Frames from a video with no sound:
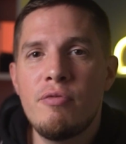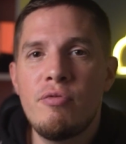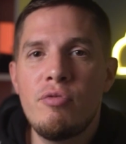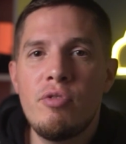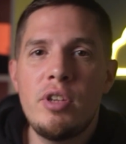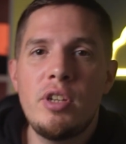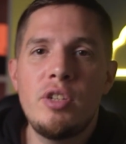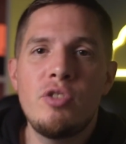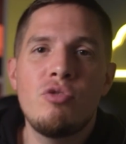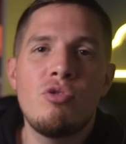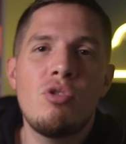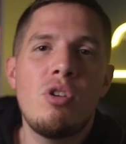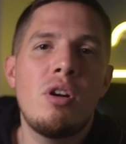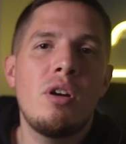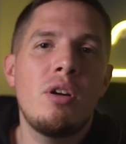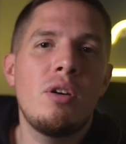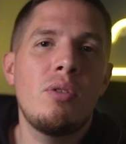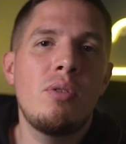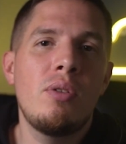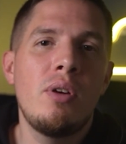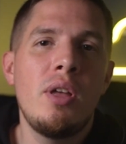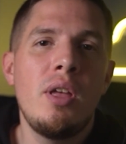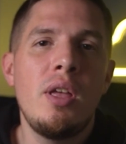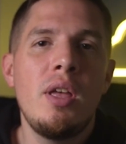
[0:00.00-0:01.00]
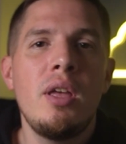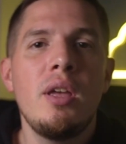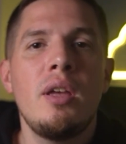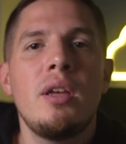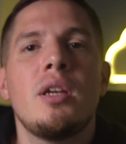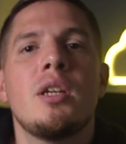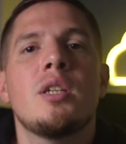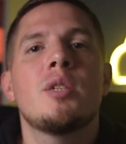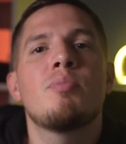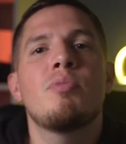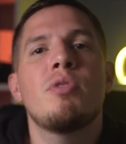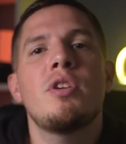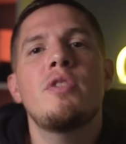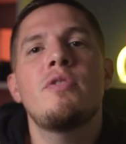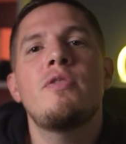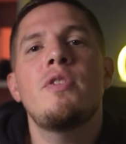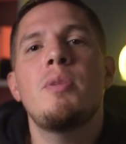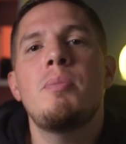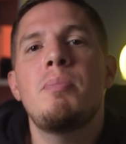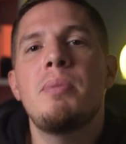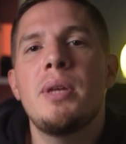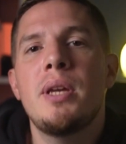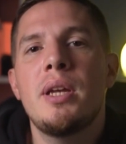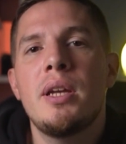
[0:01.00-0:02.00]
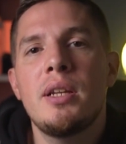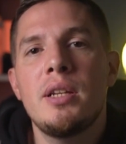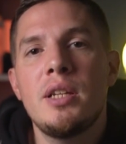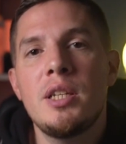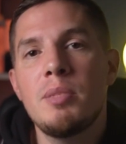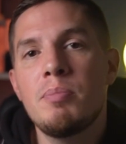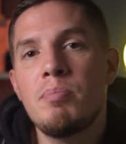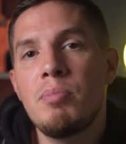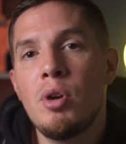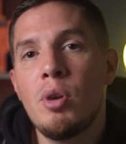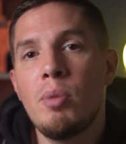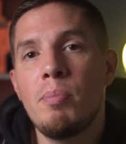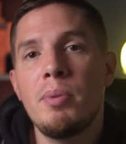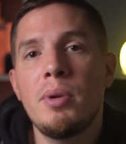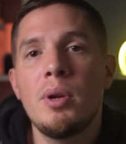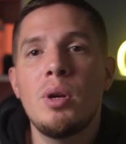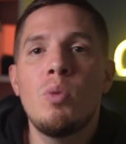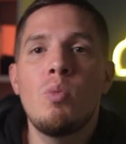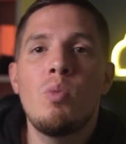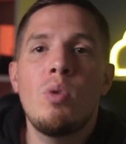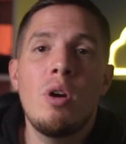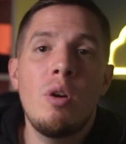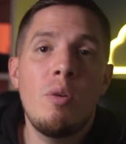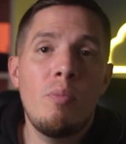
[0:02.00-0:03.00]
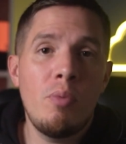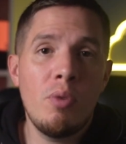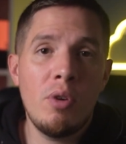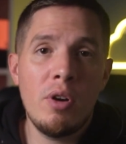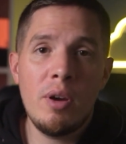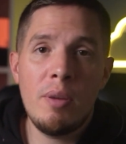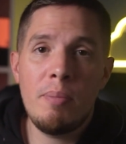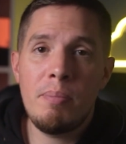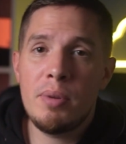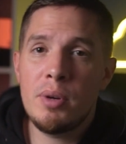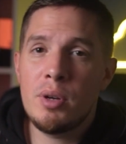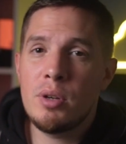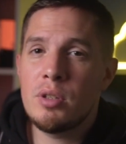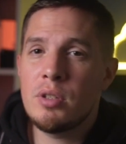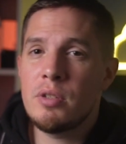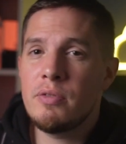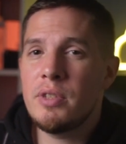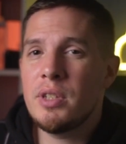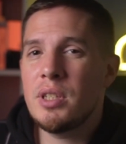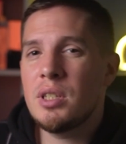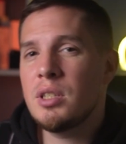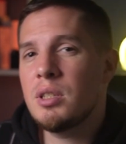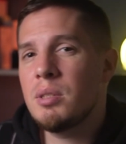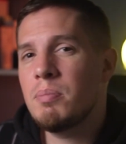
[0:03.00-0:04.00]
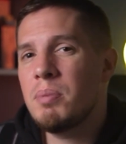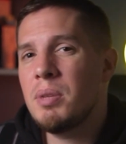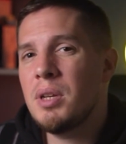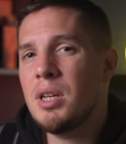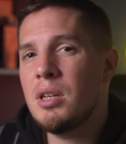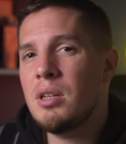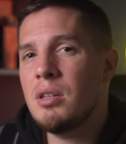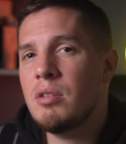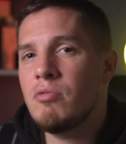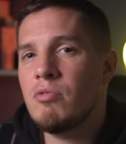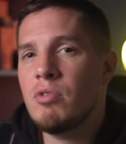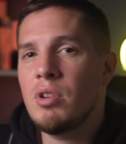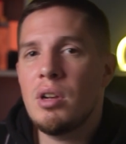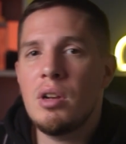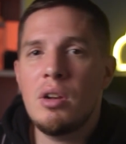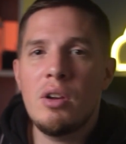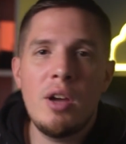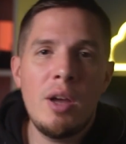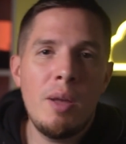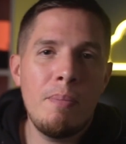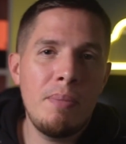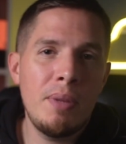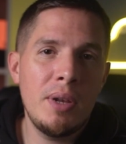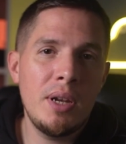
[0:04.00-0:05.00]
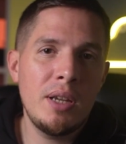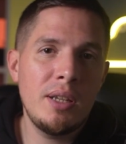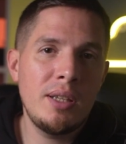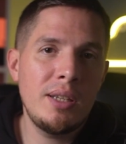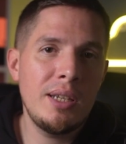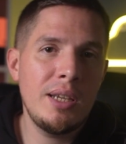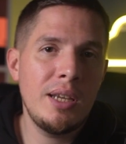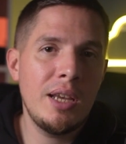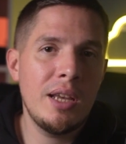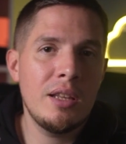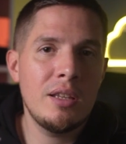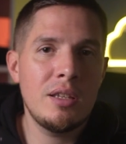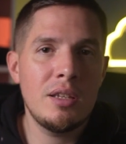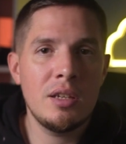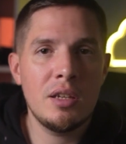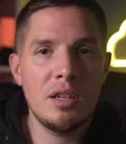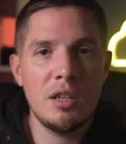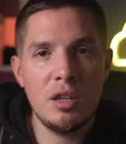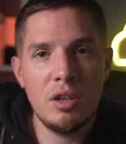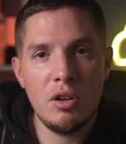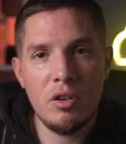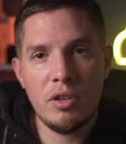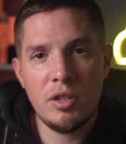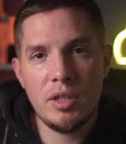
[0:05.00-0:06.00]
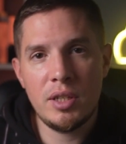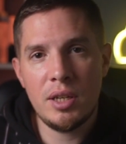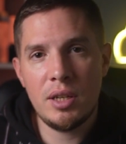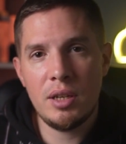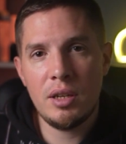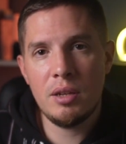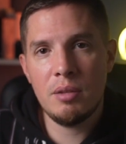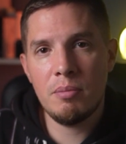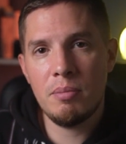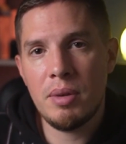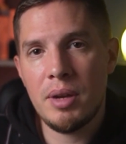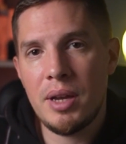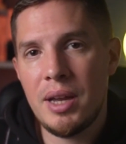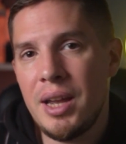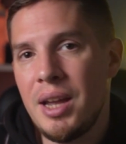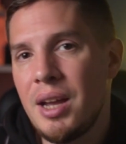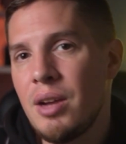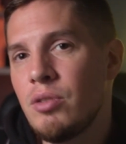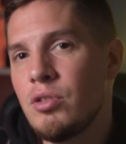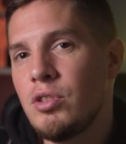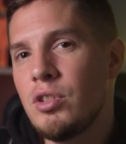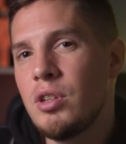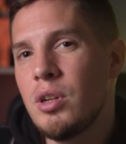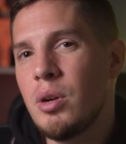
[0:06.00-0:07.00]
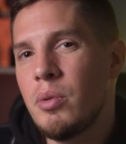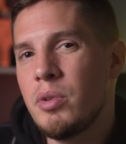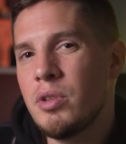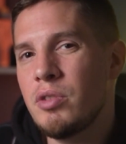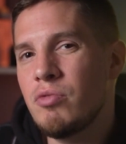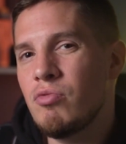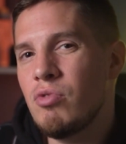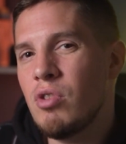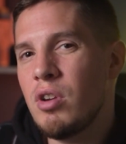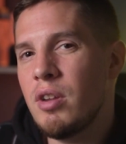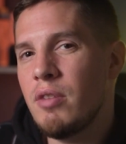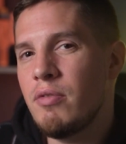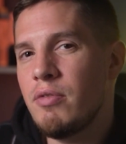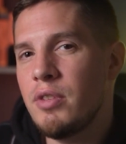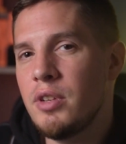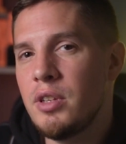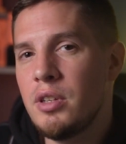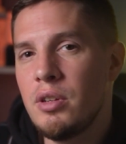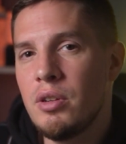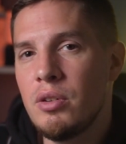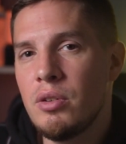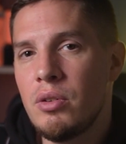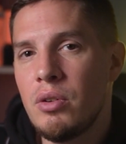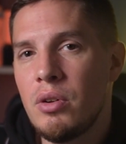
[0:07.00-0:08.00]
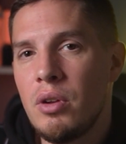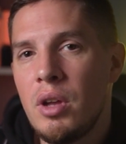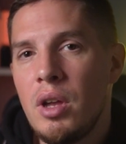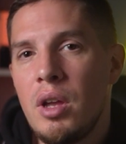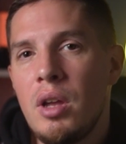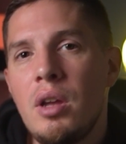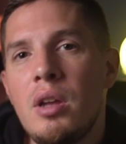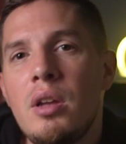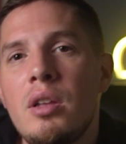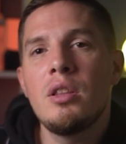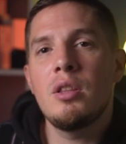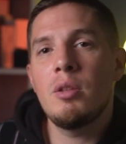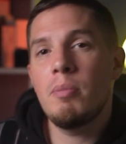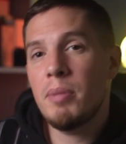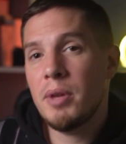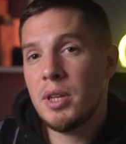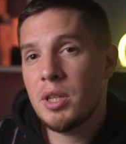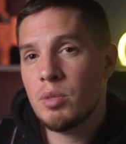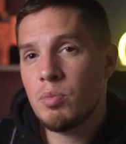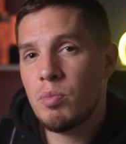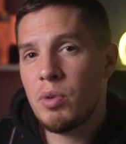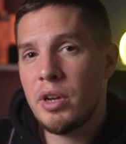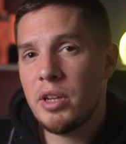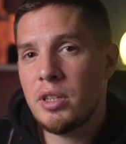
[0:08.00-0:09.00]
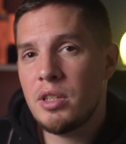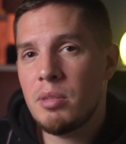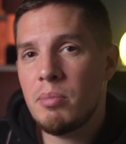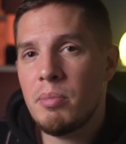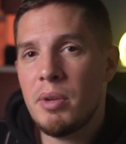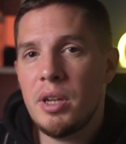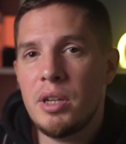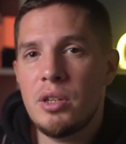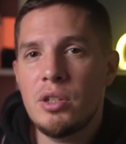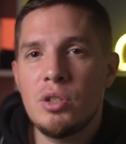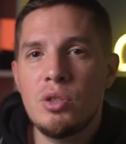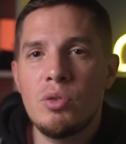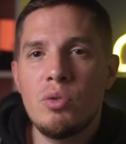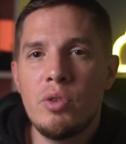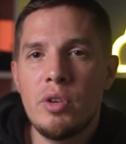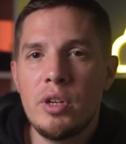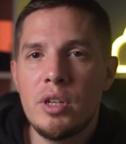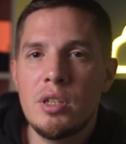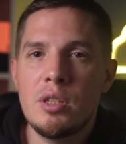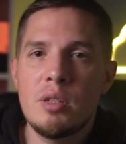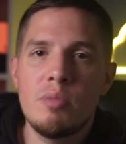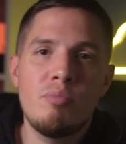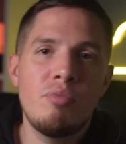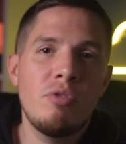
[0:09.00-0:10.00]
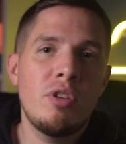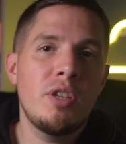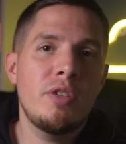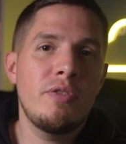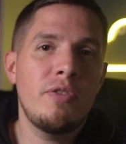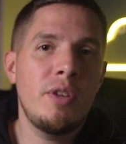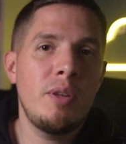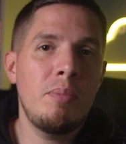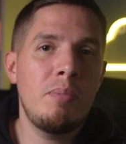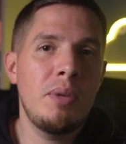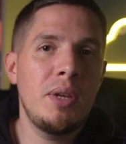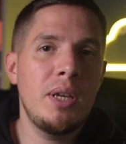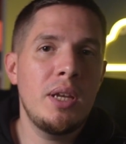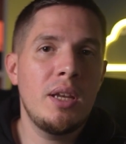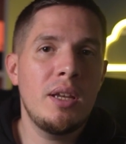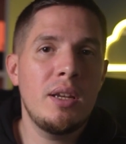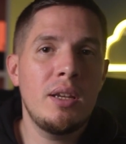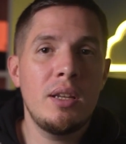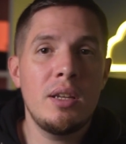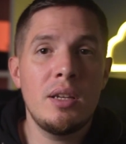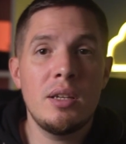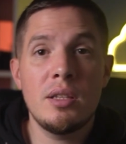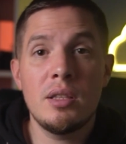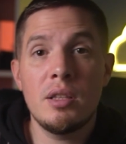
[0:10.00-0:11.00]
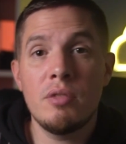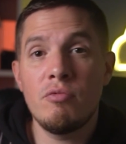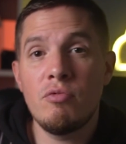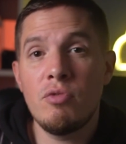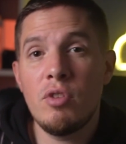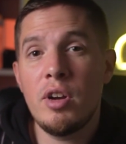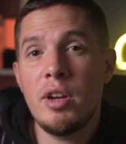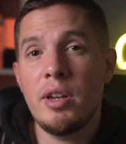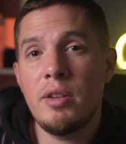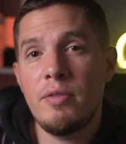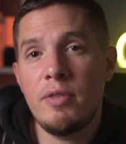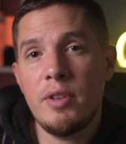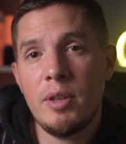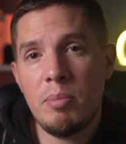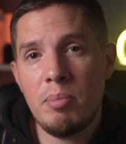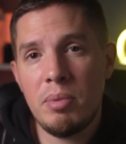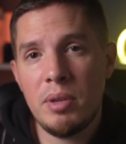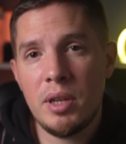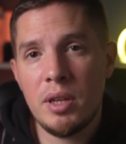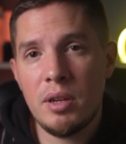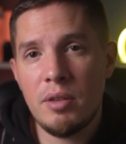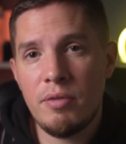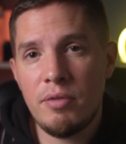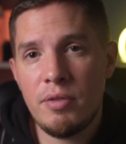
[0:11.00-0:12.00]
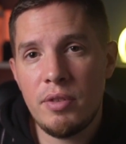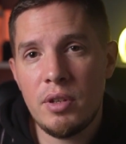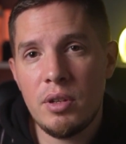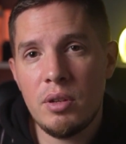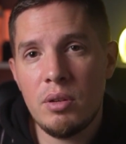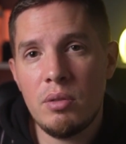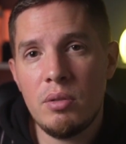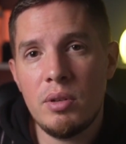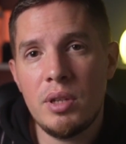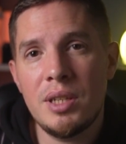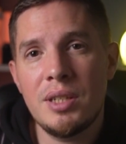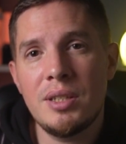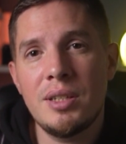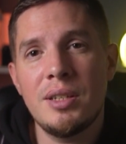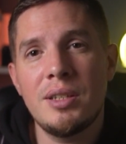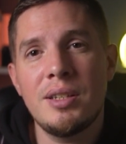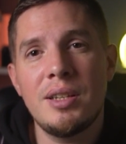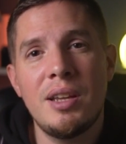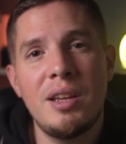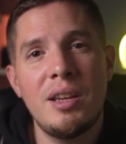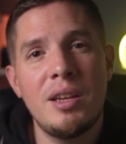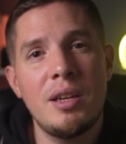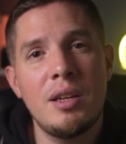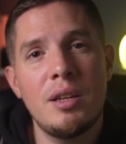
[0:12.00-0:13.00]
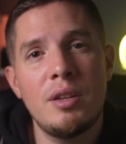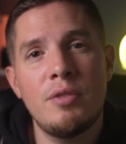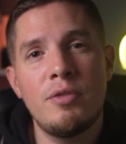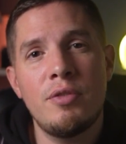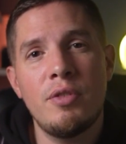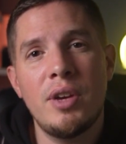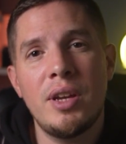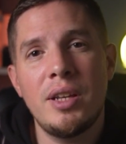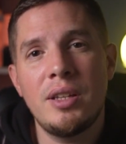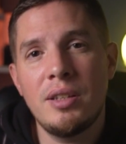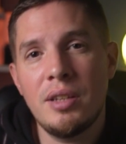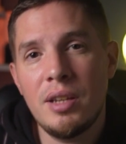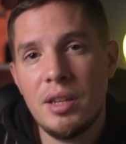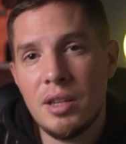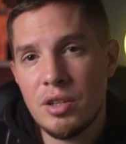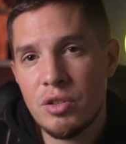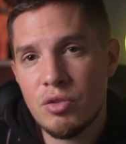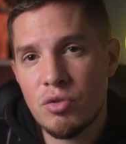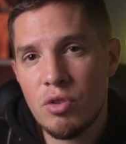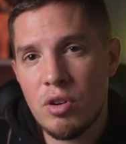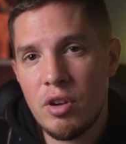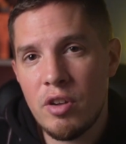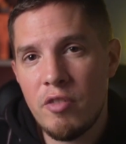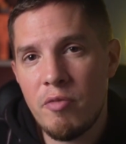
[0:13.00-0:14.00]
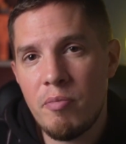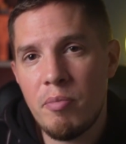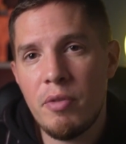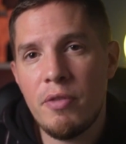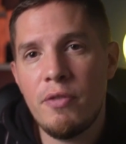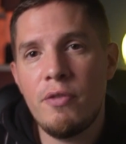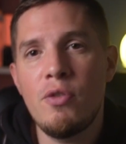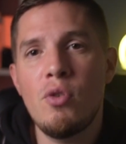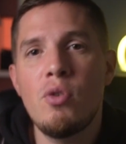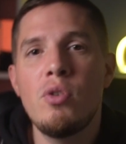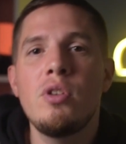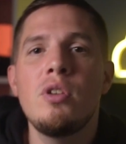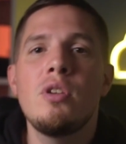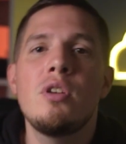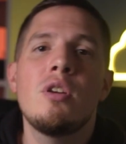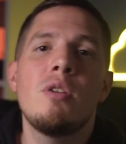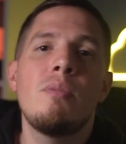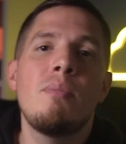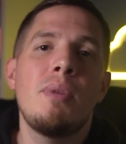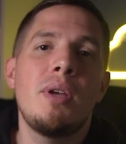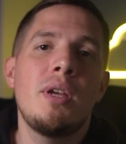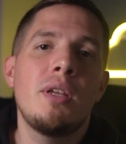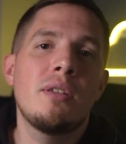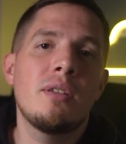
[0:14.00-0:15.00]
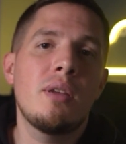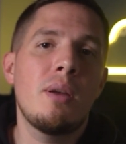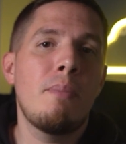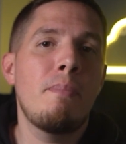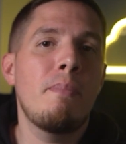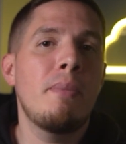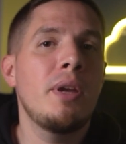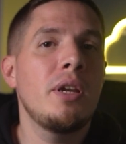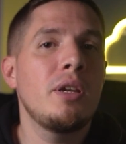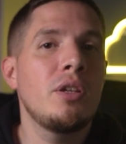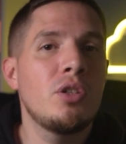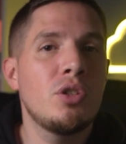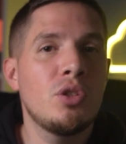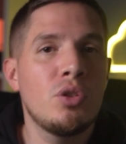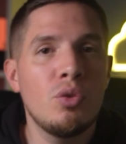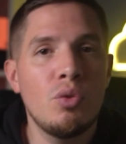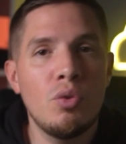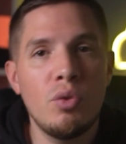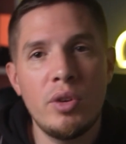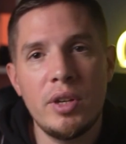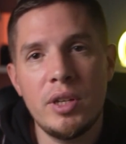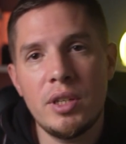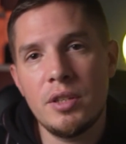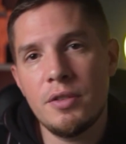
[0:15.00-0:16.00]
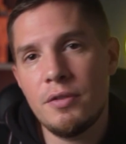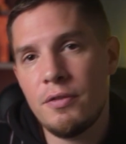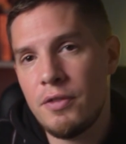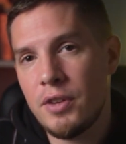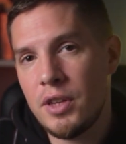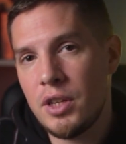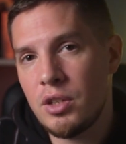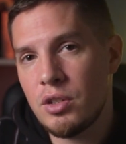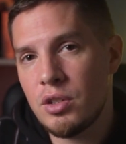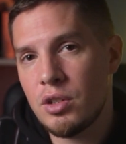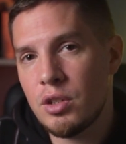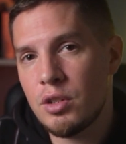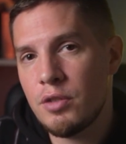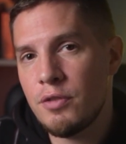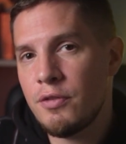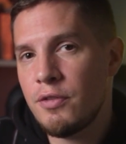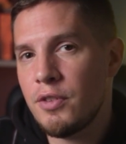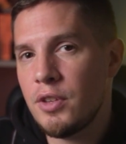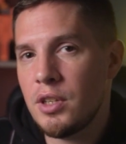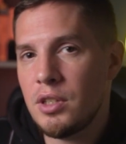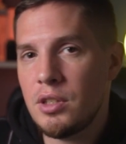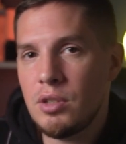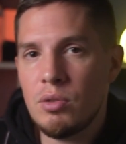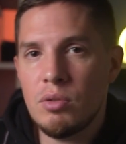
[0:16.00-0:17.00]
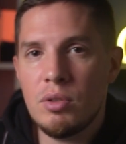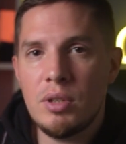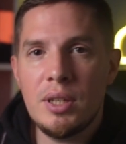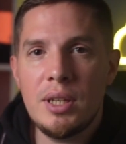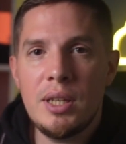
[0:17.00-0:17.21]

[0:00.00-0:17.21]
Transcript: free trial. ExpressVPN is popular worldwide because of its speed, reliability and security, but how do you know it's right for you? The best way to make sure ExpressVPN is the right VPN for you is to take it for a test drive before you commit and make sure its features fit your